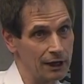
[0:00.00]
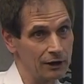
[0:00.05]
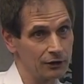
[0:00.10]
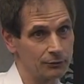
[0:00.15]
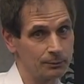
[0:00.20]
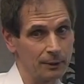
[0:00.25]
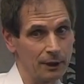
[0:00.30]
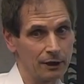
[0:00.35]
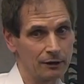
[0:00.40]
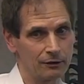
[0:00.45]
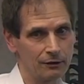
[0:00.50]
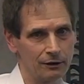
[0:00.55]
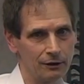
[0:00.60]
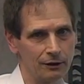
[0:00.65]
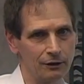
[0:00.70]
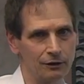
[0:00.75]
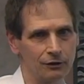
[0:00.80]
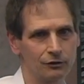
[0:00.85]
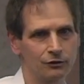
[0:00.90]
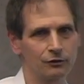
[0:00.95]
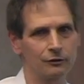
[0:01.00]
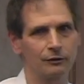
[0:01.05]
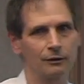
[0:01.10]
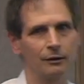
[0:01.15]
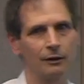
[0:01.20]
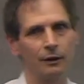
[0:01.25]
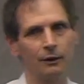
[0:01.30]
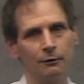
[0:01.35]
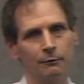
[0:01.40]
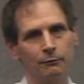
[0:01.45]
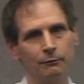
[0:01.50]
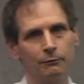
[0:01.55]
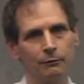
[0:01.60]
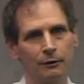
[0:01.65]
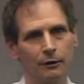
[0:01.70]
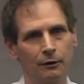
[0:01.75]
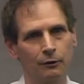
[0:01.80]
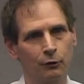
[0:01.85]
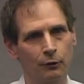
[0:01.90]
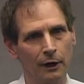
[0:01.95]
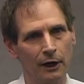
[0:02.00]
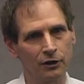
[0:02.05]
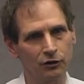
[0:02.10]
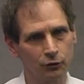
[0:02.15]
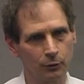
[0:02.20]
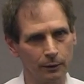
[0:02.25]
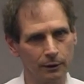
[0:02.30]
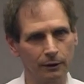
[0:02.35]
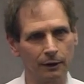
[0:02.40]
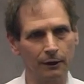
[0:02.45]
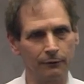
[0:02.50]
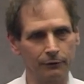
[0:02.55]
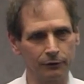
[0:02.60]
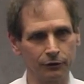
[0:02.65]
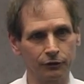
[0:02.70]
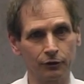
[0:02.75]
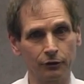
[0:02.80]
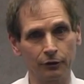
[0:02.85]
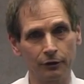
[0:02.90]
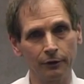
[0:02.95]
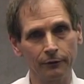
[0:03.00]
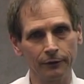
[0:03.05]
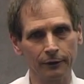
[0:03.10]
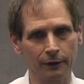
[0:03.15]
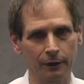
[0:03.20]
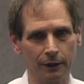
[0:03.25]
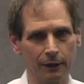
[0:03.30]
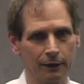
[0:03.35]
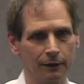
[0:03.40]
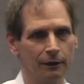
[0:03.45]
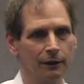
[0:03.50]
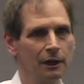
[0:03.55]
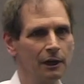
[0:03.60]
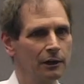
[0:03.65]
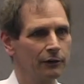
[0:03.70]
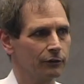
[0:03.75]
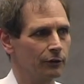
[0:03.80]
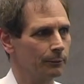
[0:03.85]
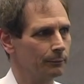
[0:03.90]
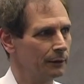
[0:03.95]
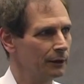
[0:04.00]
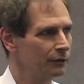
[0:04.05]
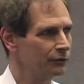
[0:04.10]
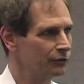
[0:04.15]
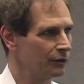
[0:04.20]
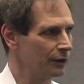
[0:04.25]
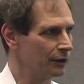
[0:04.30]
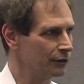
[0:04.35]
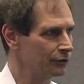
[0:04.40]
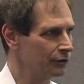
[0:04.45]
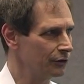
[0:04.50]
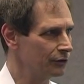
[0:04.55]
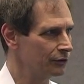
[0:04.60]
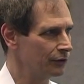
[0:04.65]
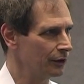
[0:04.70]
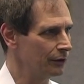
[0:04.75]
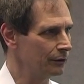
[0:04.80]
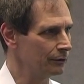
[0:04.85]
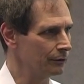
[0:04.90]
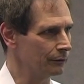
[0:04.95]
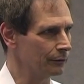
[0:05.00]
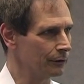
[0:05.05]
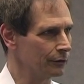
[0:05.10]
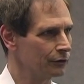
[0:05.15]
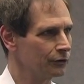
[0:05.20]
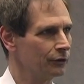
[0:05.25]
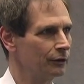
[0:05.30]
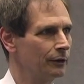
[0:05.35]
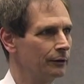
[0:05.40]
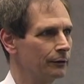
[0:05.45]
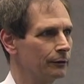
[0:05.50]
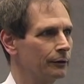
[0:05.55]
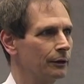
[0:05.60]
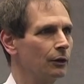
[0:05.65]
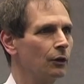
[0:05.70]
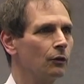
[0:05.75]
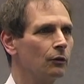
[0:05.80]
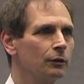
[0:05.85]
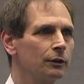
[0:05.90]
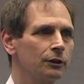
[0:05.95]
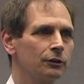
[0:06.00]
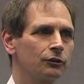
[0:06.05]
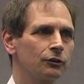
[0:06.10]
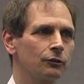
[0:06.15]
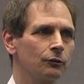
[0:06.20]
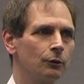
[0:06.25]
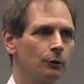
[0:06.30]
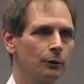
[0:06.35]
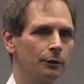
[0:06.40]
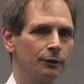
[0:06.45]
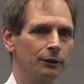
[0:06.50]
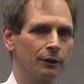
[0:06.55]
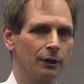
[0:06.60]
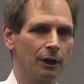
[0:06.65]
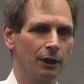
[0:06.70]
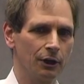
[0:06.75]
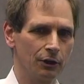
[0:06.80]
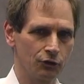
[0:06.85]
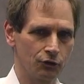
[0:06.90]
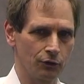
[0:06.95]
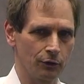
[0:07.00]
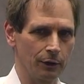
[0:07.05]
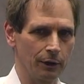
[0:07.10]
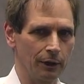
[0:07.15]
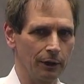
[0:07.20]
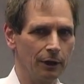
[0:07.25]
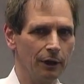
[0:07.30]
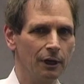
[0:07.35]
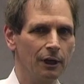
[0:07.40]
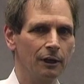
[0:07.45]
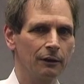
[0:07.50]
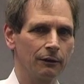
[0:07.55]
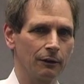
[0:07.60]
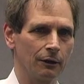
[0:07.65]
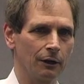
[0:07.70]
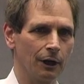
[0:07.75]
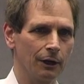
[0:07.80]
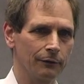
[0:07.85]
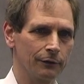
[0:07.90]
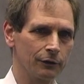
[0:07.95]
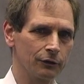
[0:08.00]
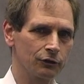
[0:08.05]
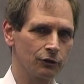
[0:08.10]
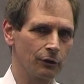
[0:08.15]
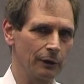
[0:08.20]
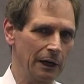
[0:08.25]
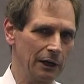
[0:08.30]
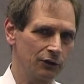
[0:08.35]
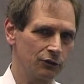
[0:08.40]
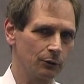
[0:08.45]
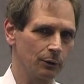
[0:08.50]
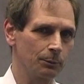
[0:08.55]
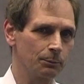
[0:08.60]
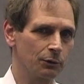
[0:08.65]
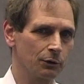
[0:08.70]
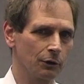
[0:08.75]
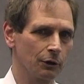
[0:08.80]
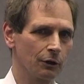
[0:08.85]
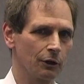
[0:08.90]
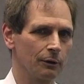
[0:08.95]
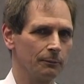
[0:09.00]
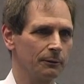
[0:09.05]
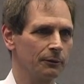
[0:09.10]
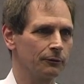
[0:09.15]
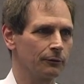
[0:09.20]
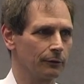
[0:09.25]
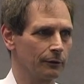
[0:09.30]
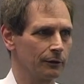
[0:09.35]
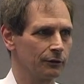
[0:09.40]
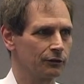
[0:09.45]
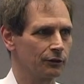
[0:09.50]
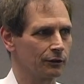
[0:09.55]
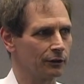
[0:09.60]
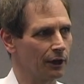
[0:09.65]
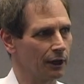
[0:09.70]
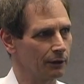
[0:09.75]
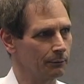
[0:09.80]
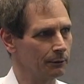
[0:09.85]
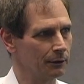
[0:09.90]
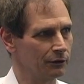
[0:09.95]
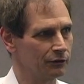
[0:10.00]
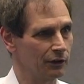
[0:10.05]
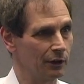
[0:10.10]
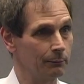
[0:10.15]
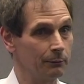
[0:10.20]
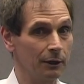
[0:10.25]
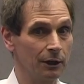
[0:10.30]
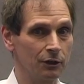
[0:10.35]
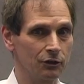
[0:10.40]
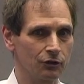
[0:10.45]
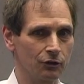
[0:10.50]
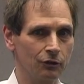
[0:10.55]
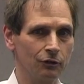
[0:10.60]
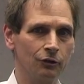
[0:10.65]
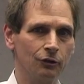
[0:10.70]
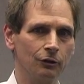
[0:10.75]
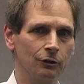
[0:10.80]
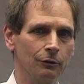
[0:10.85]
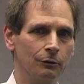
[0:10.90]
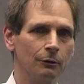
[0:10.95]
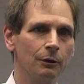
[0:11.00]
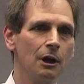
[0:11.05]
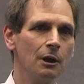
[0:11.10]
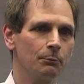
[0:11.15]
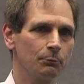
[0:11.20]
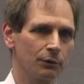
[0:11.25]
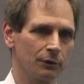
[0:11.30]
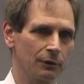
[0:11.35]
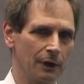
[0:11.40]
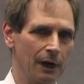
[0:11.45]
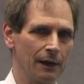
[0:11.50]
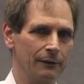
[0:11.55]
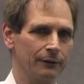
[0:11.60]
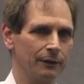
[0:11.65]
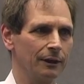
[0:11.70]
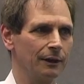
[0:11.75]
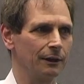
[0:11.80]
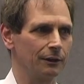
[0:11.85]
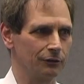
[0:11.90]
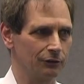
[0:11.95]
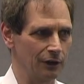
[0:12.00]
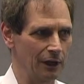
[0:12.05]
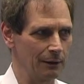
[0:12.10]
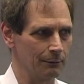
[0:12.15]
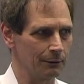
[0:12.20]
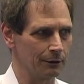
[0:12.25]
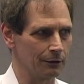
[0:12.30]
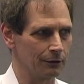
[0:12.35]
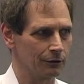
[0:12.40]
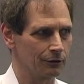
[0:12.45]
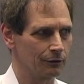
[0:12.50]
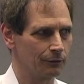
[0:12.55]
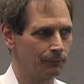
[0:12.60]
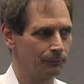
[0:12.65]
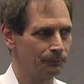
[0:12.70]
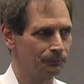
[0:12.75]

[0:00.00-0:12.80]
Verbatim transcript: aspect is a graduate level certificate from East Tennessee State University. They're the only school in the country that offers graduate program in forensic document examination to private examiners.